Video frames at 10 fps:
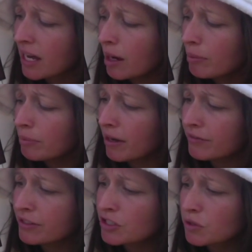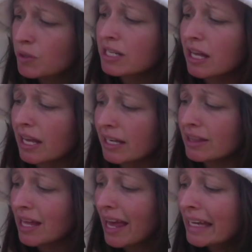up above the tree line in
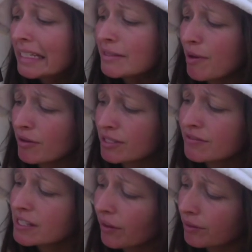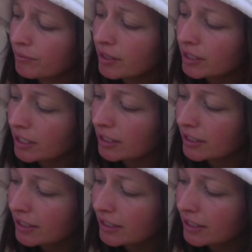the Andes Mountains of South America.